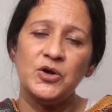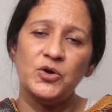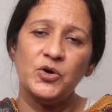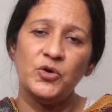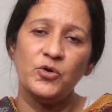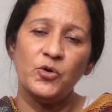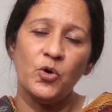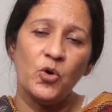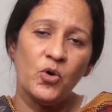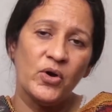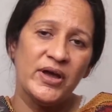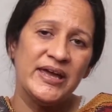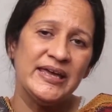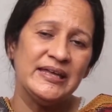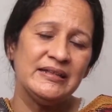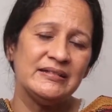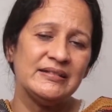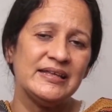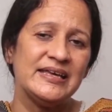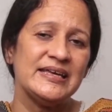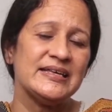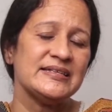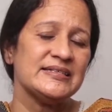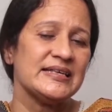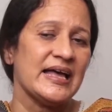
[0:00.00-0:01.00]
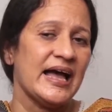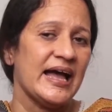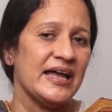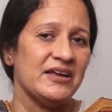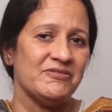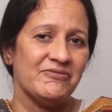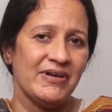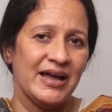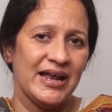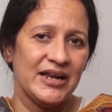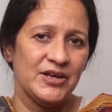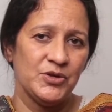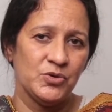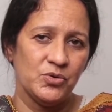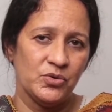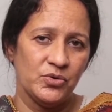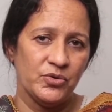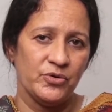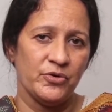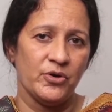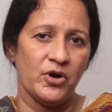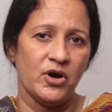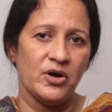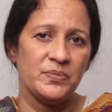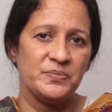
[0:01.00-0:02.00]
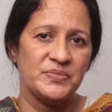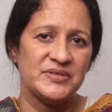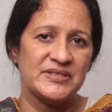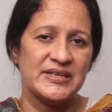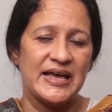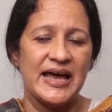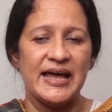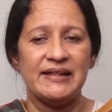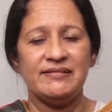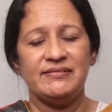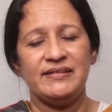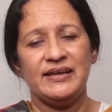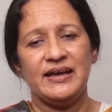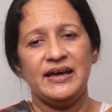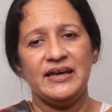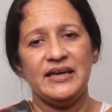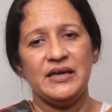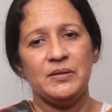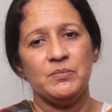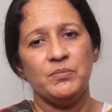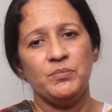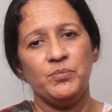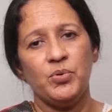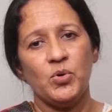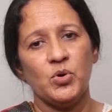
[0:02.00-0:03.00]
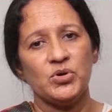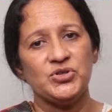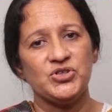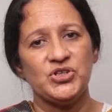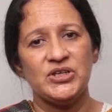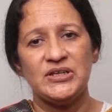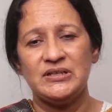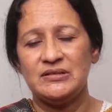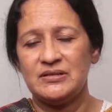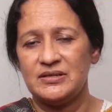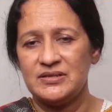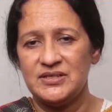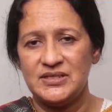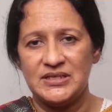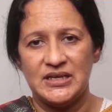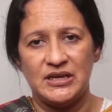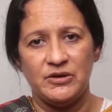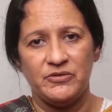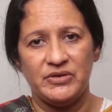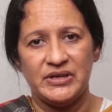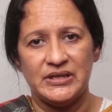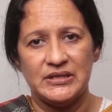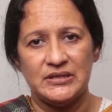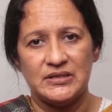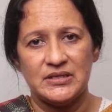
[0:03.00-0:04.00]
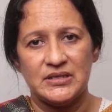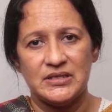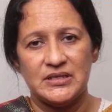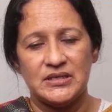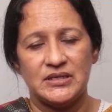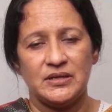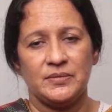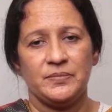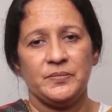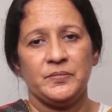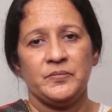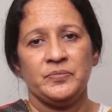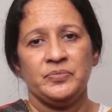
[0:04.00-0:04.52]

growing these high value crops and they are importing the cereals.